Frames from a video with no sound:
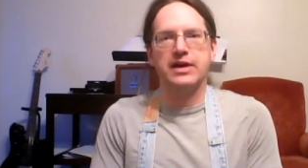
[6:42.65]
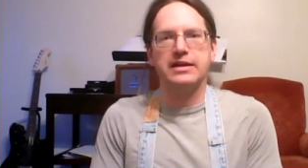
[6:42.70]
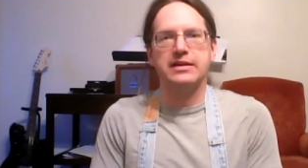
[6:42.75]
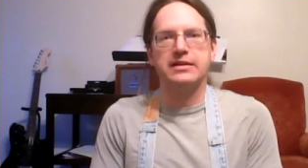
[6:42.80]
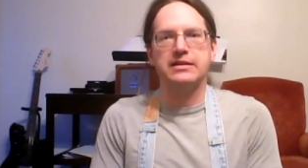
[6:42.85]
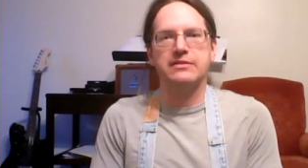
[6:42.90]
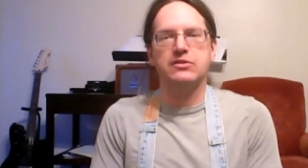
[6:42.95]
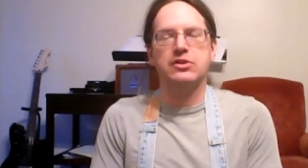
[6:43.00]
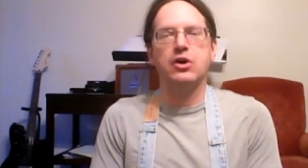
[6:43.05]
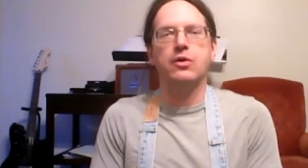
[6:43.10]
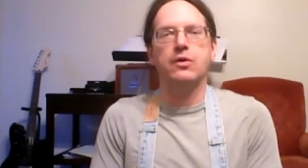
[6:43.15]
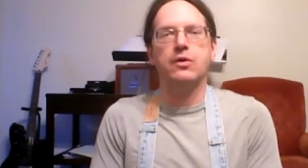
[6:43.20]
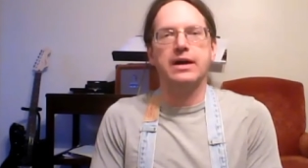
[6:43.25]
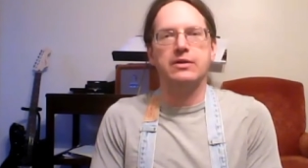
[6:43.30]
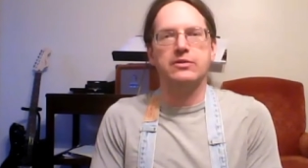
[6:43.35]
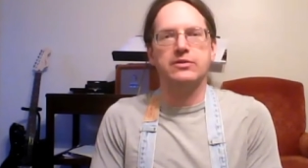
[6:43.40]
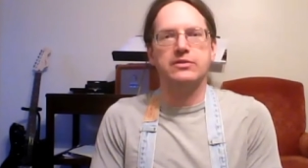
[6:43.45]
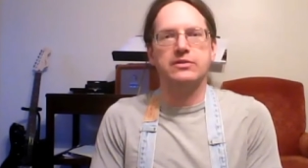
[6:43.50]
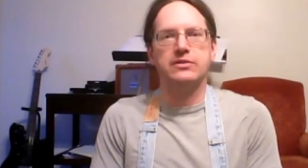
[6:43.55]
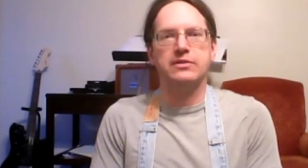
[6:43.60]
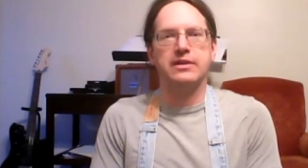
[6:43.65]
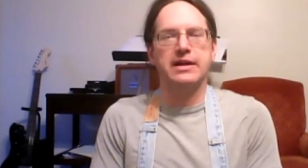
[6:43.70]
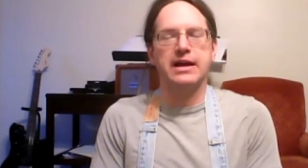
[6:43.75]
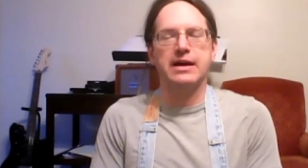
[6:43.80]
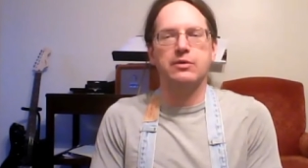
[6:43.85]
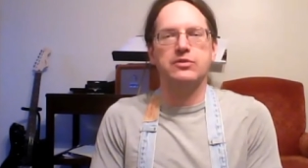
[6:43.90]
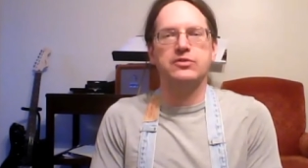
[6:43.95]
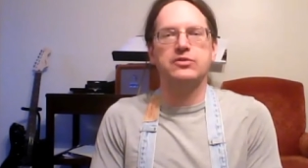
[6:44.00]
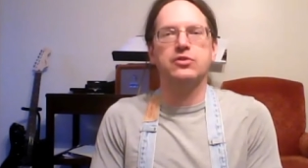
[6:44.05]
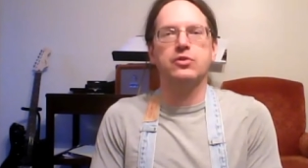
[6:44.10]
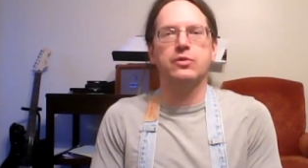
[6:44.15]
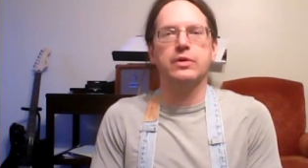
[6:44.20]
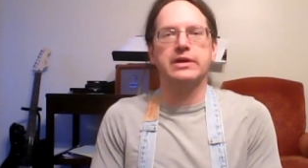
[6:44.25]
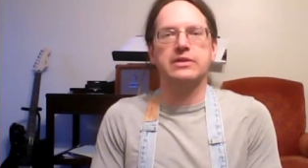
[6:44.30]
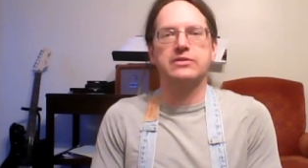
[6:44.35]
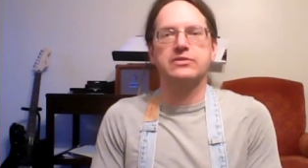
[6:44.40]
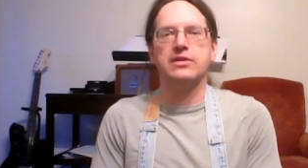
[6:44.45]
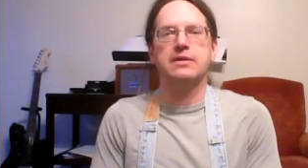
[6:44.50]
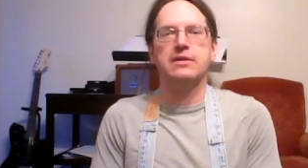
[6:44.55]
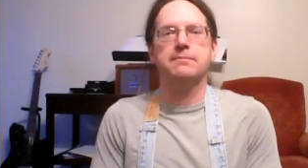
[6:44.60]
I didn't even know what I was, that I was
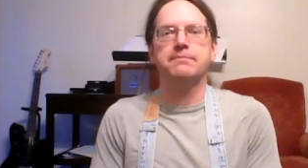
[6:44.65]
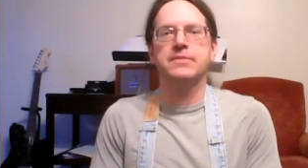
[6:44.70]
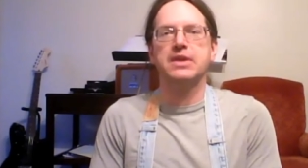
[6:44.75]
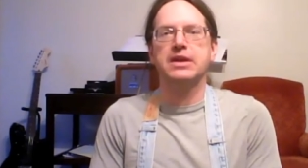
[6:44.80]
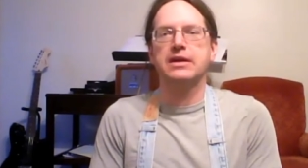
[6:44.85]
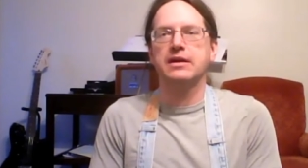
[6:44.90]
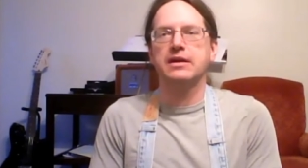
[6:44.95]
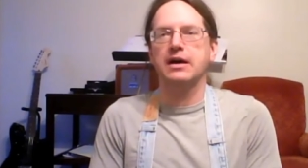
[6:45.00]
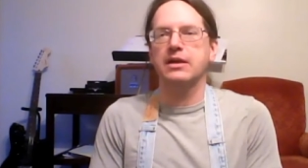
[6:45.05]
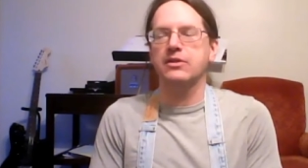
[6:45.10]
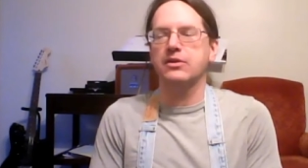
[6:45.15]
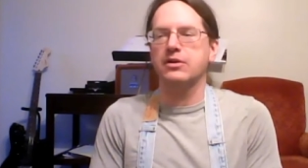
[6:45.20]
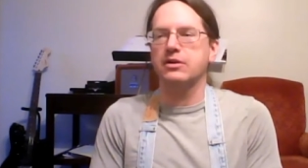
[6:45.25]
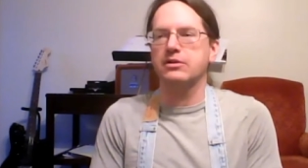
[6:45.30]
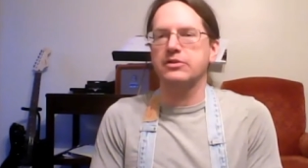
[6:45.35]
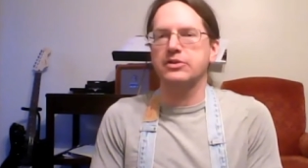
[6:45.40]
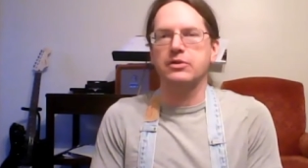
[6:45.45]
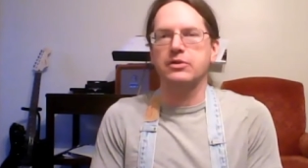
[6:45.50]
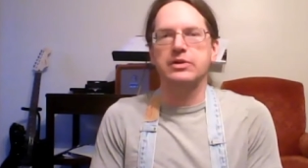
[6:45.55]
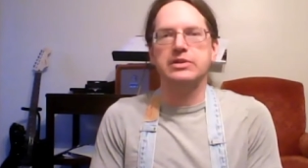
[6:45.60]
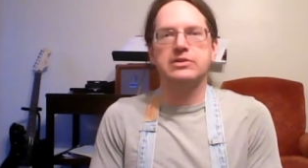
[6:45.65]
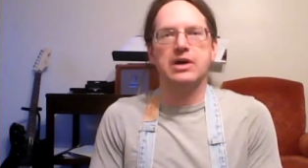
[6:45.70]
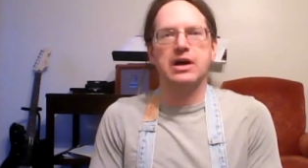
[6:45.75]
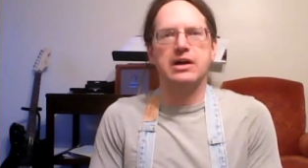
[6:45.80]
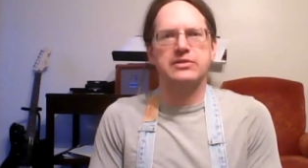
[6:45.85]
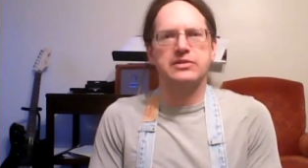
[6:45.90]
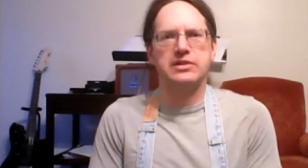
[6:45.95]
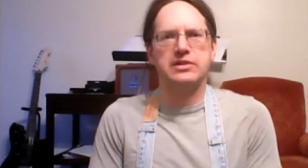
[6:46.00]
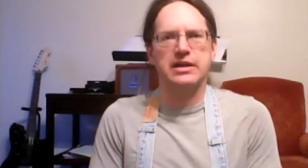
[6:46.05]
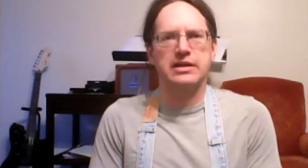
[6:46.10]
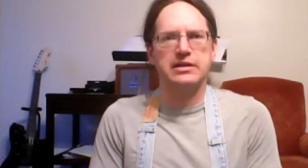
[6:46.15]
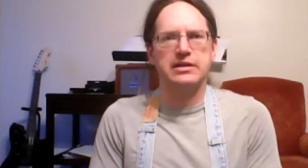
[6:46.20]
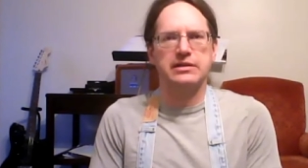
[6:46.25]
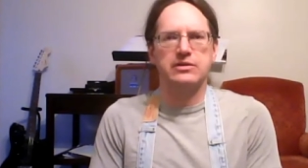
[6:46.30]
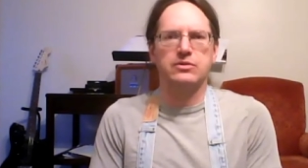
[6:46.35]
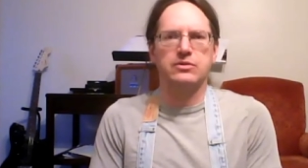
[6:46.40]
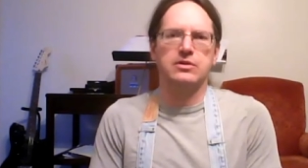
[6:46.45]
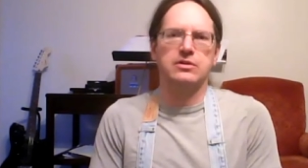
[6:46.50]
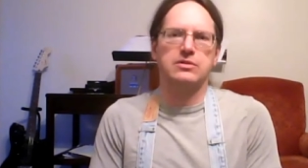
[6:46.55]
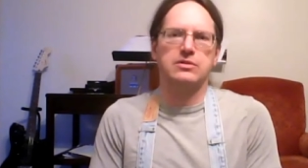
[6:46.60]
doing, some other, you know,
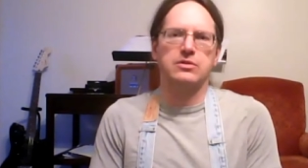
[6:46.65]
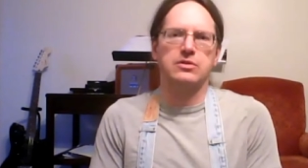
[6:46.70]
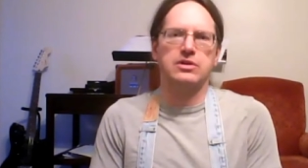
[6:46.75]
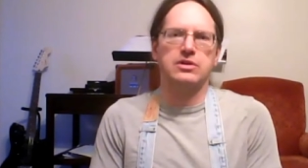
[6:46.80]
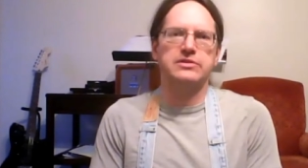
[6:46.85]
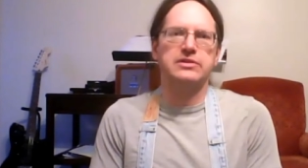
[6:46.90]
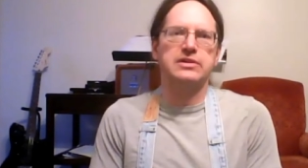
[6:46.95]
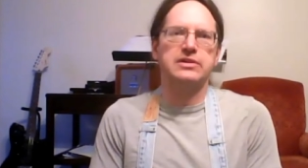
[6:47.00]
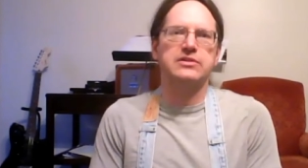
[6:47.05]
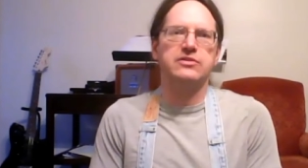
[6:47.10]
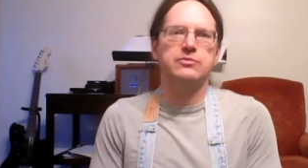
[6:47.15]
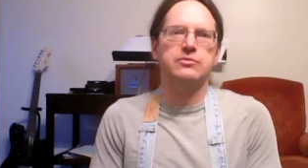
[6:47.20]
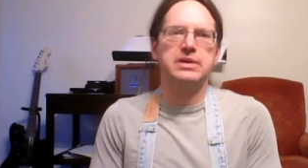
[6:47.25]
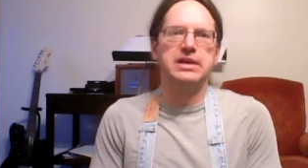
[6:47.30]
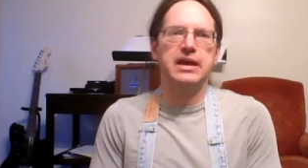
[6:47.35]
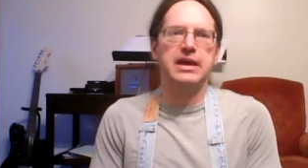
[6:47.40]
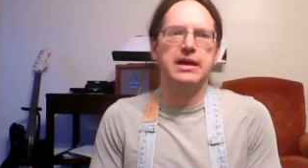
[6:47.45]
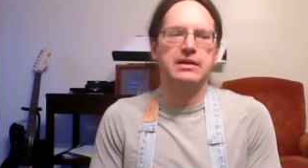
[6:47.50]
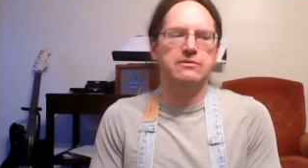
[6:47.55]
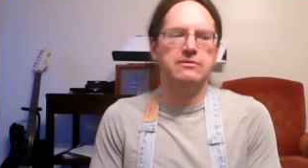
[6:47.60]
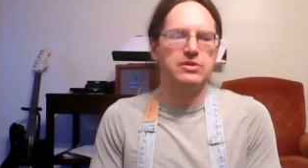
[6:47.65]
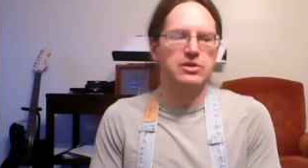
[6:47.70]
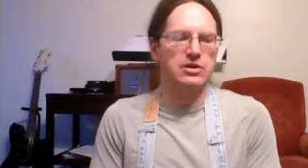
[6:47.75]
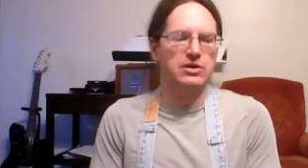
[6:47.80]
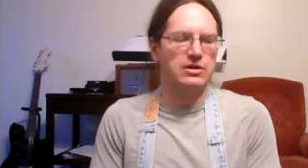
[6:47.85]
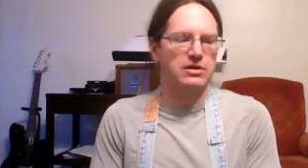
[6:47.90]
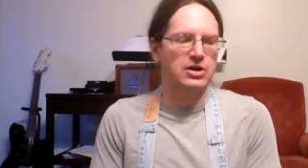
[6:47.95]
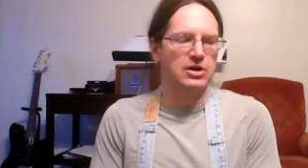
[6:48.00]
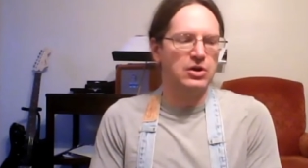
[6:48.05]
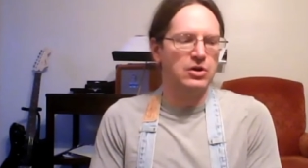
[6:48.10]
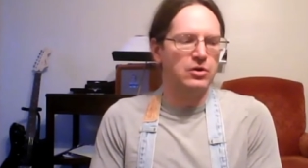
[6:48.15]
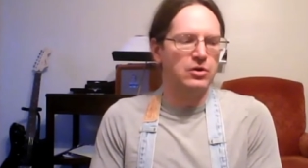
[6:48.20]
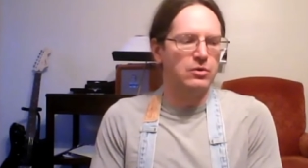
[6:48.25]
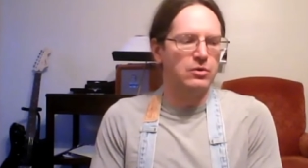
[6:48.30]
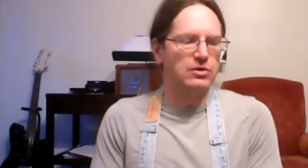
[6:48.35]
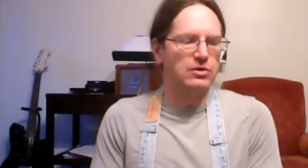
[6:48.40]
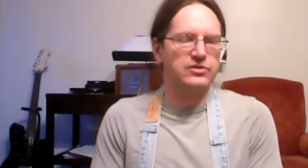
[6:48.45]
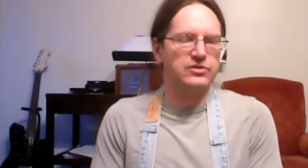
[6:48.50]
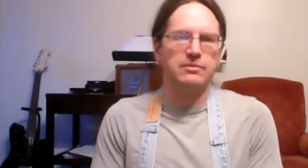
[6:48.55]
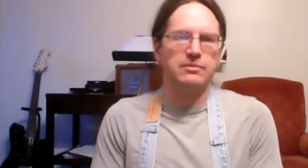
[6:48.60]
intoxicating or, or addictive behavior
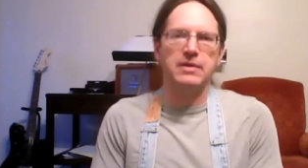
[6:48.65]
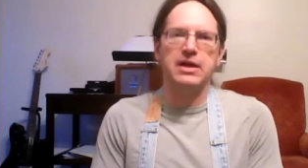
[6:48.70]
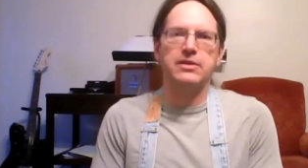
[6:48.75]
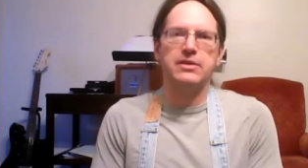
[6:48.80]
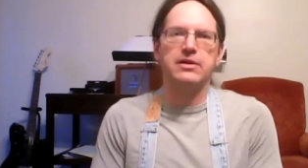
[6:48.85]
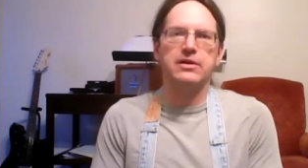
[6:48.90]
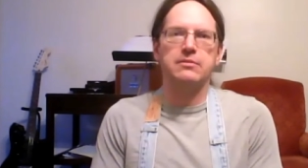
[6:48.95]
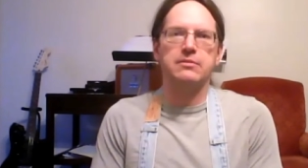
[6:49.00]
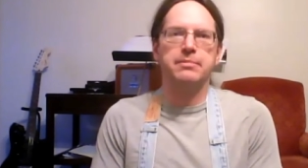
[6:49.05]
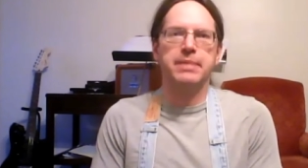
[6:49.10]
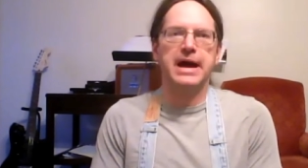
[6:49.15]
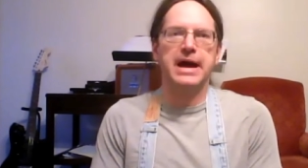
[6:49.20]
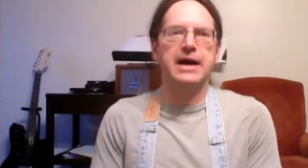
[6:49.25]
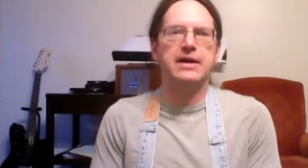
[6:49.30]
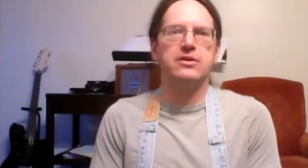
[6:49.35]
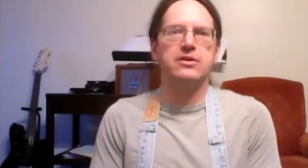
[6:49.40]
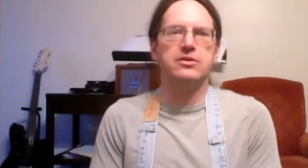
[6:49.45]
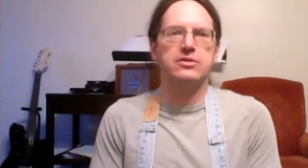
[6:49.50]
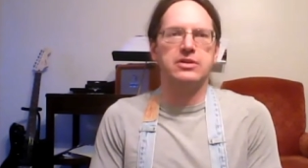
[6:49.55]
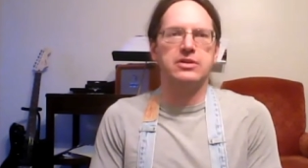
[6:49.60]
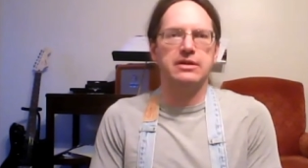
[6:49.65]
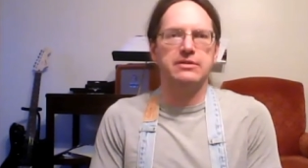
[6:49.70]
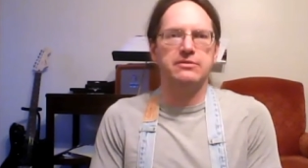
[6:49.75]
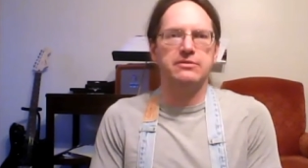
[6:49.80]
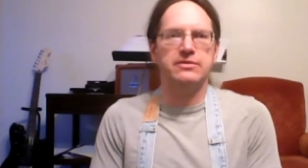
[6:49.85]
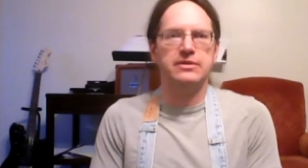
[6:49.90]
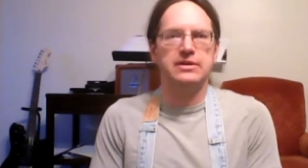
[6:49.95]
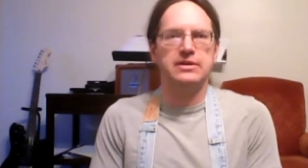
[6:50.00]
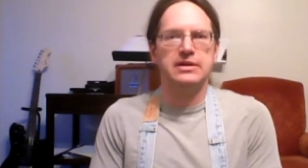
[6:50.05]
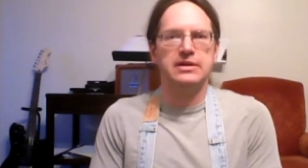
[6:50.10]
or some other pattern of,